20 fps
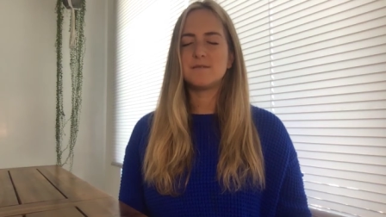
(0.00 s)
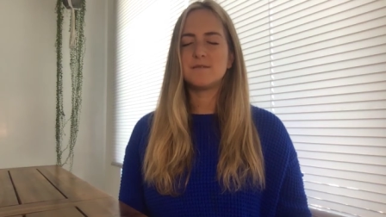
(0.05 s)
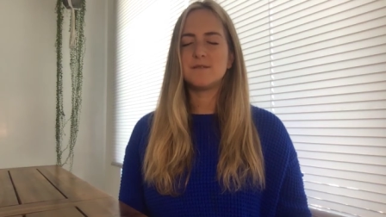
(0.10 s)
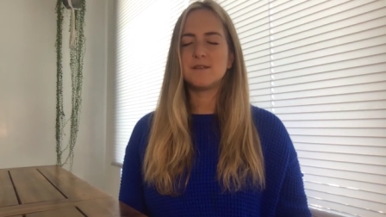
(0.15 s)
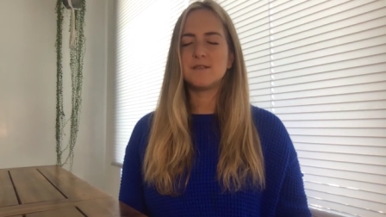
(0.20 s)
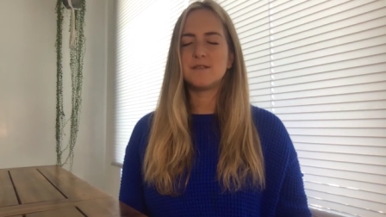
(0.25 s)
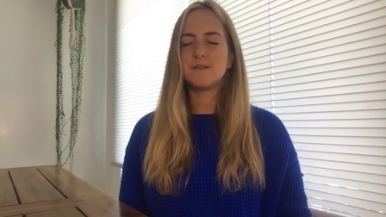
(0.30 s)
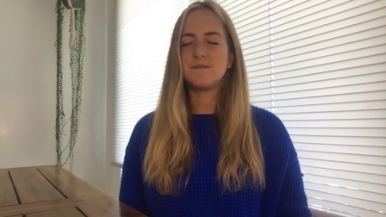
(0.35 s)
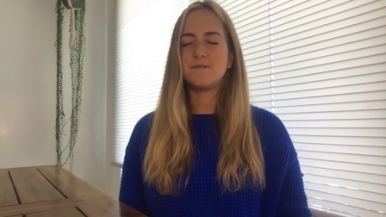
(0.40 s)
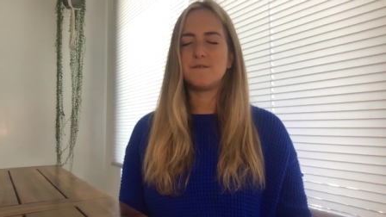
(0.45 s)

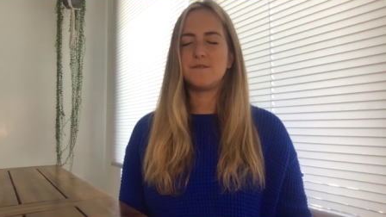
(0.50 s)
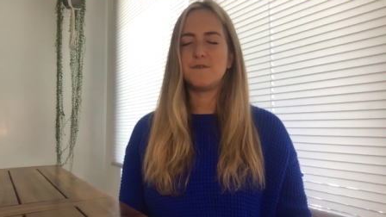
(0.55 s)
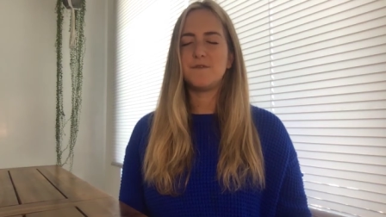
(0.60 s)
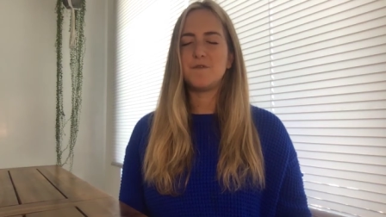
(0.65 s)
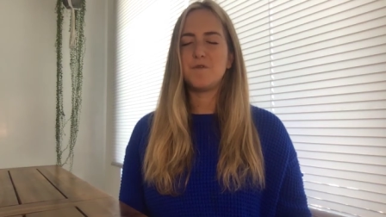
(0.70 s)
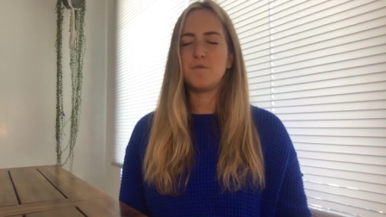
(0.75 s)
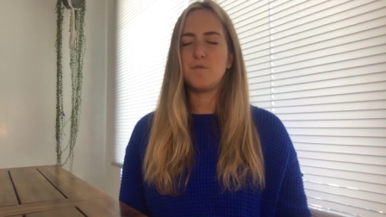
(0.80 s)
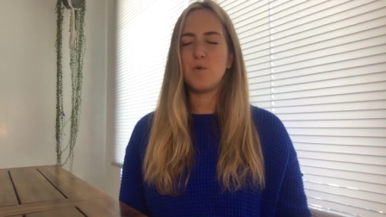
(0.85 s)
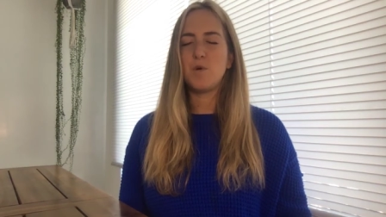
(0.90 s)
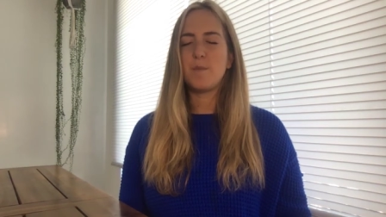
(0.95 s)
Does it
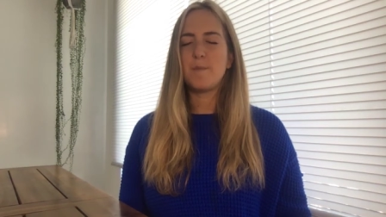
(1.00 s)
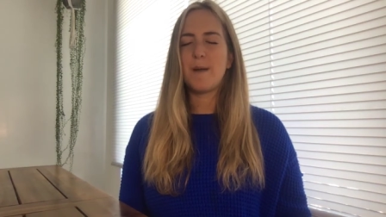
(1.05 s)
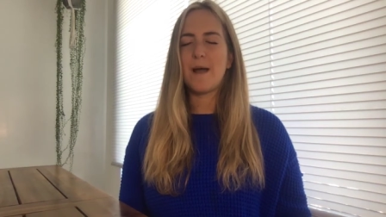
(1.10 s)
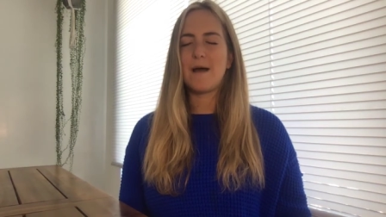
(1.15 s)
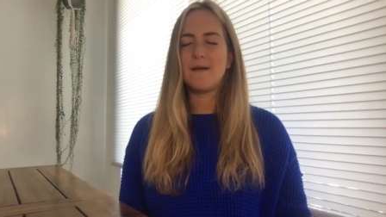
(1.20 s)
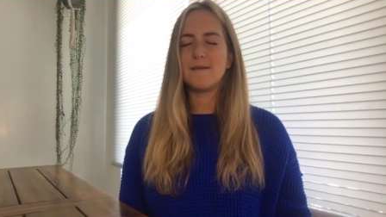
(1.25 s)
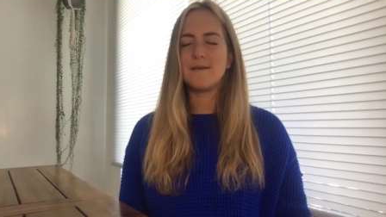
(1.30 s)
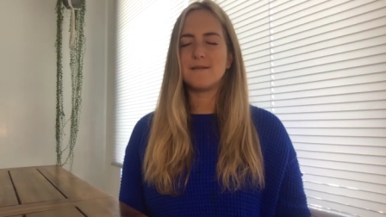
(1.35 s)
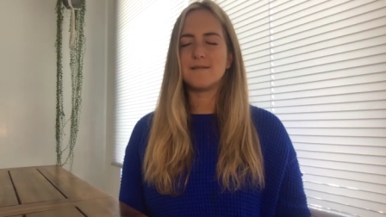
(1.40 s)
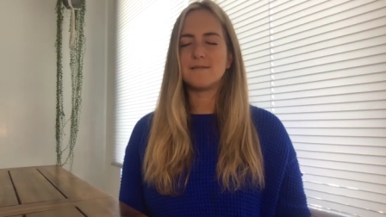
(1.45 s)
feel more
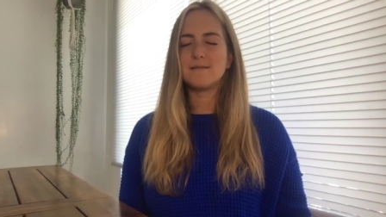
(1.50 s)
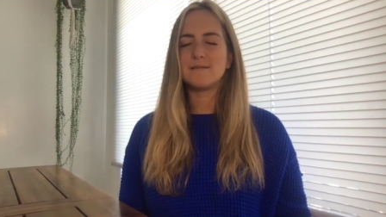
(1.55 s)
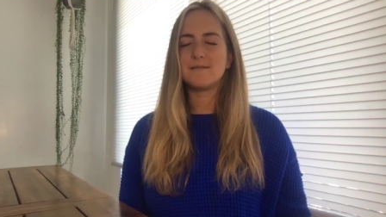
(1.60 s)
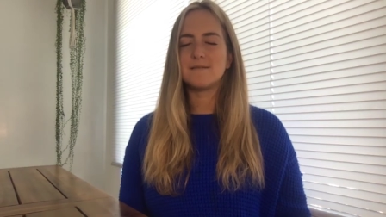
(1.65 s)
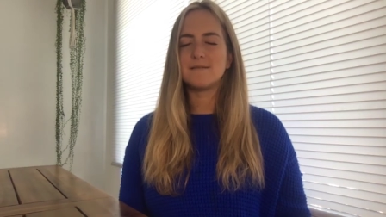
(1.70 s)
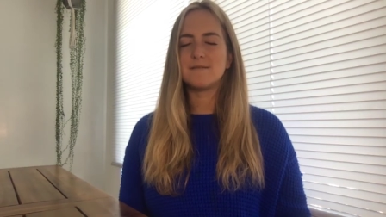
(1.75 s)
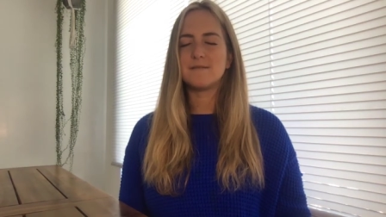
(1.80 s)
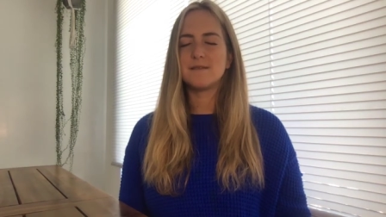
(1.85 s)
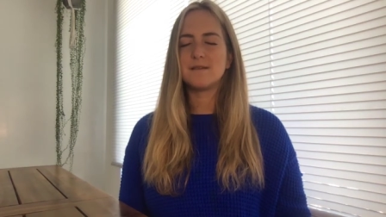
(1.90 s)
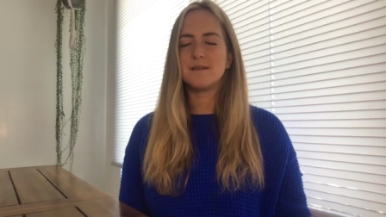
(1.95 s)

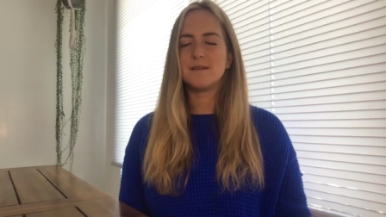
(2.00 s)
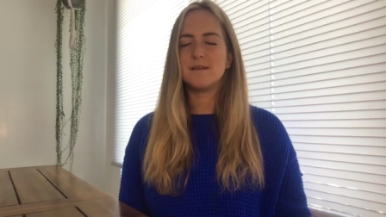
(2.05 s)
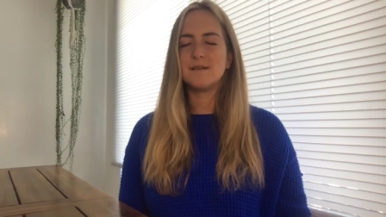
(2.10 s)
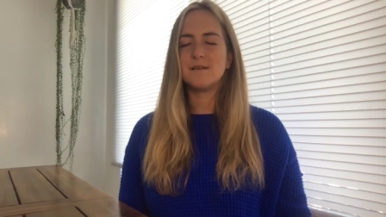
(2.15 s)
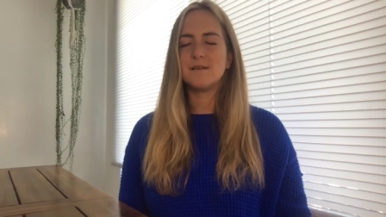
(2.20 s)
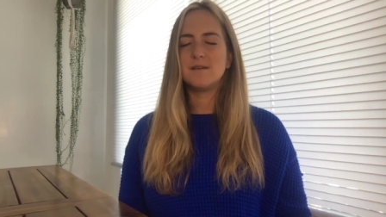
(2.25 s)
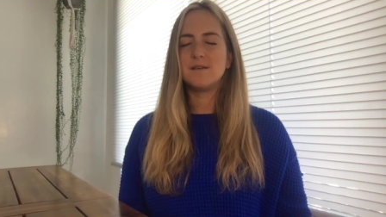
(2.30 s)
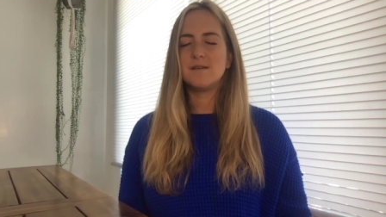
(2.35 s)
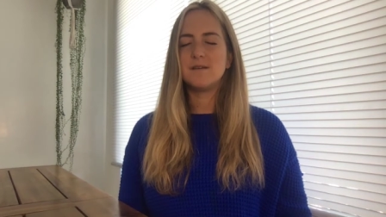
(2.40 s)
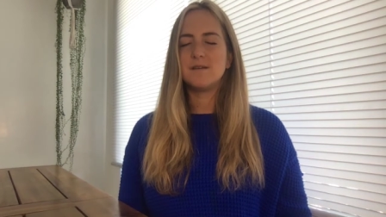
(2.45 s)
balanced,
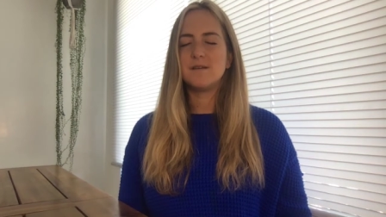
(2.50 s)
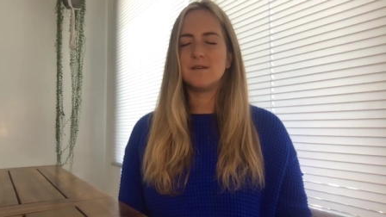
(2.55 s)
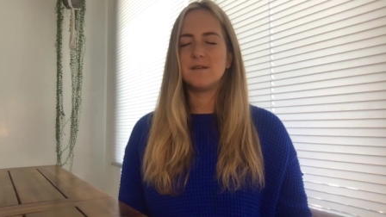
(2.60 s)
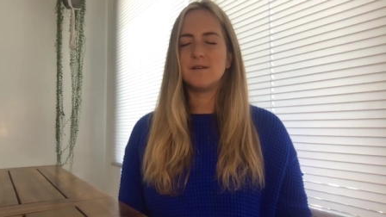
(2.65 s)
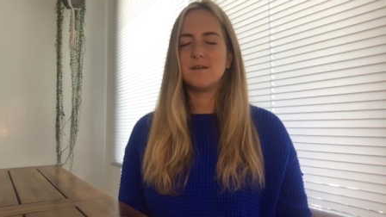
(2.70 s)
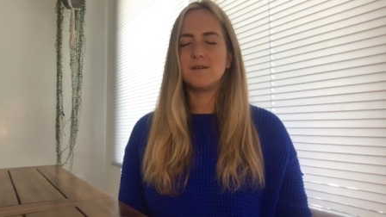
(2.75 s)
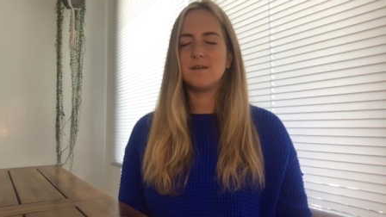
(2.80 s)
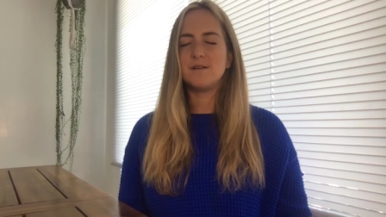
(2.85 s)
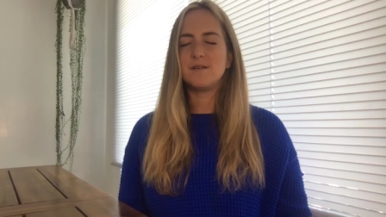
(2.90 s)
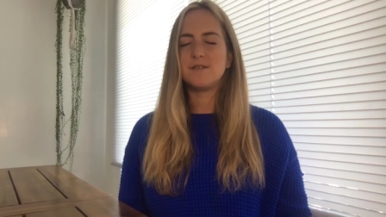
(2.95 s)

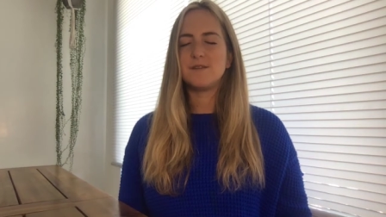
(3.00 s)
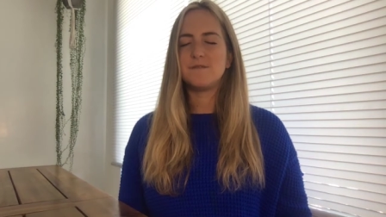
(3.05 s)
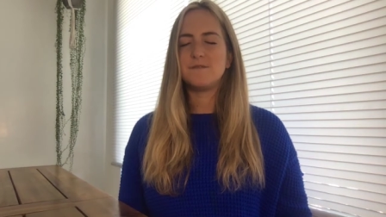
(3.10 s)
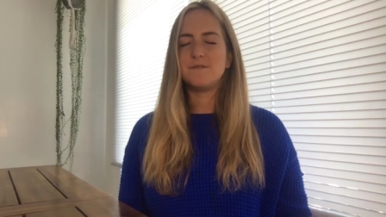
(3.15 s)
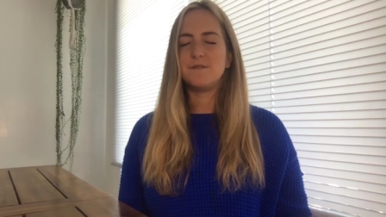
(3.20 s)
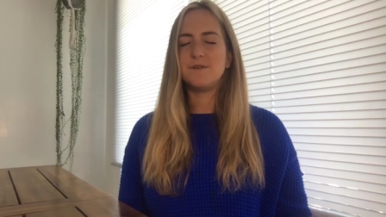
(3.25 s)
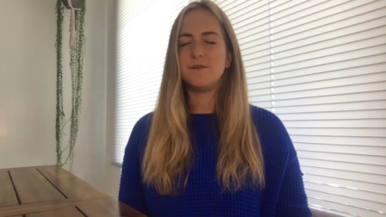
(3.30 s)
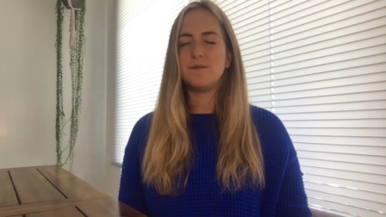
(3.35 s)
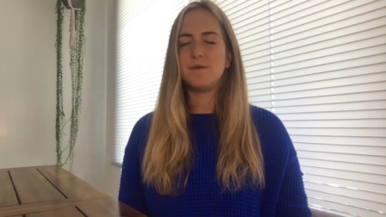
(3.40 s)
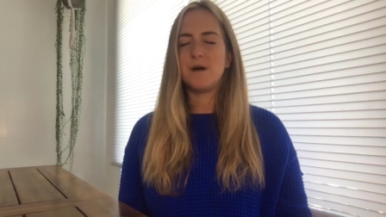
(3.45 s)
or does it
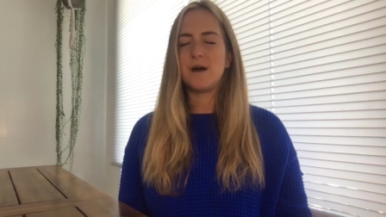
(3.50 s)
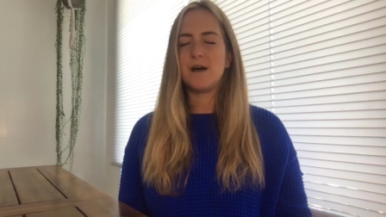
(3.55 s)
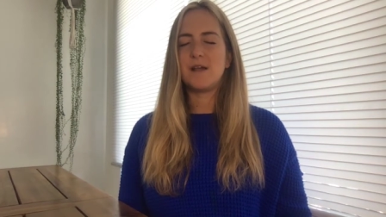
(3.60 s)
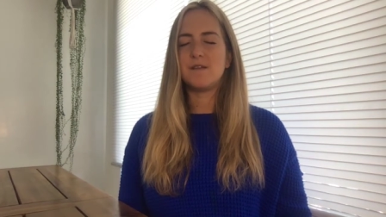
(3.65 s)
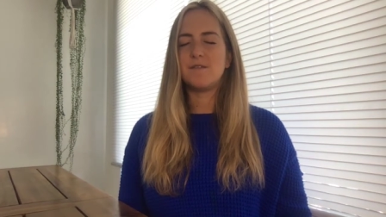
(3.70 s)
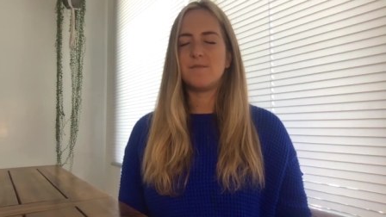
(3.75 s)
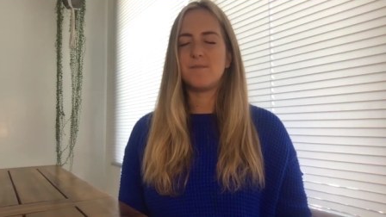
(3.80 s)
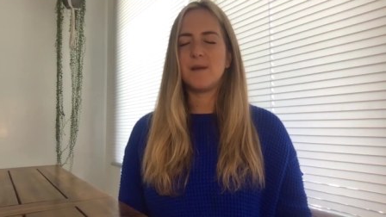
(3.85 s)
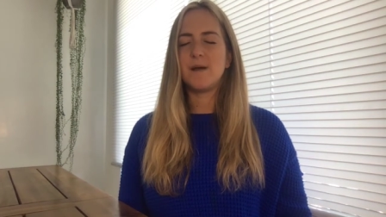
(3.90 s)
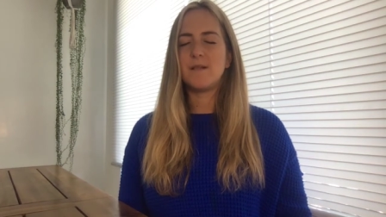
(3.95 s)
feel out
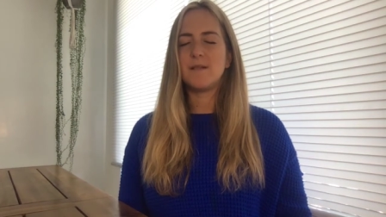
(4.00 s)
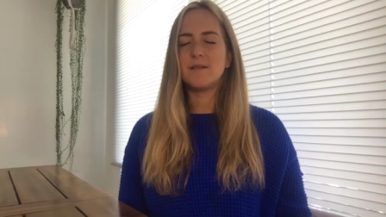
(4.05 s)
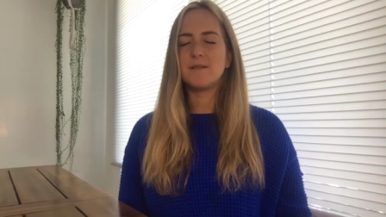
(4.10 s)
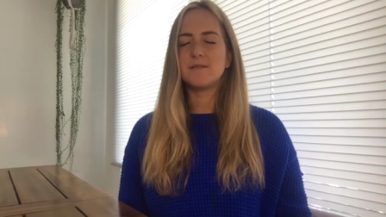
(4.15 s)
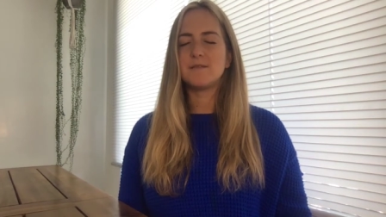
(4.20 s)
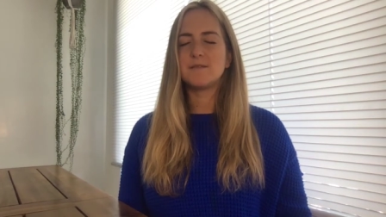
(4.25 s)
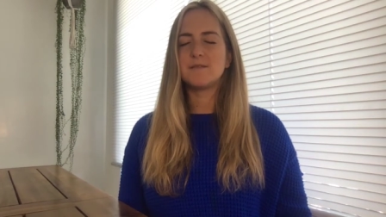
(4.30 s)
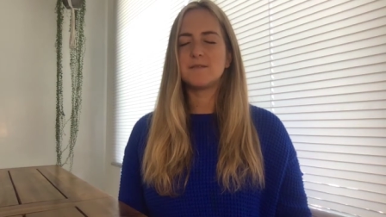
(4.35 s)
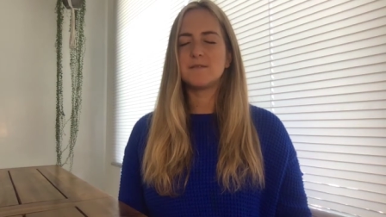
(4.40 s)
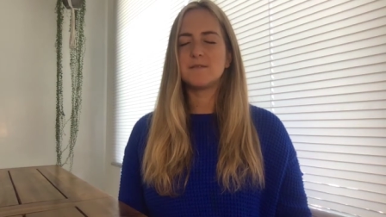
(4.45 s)
of
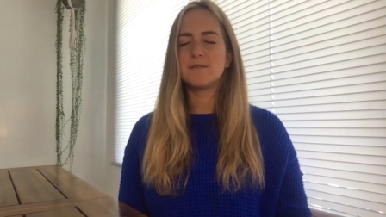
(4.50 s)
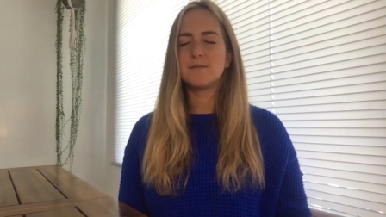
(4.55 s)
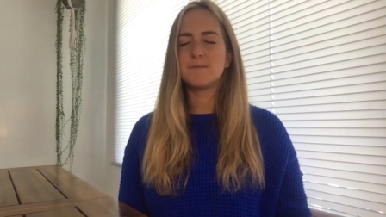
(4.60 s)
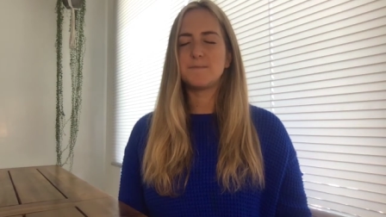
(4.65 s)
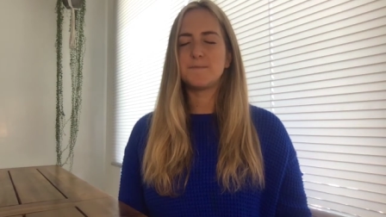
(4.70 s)
balance?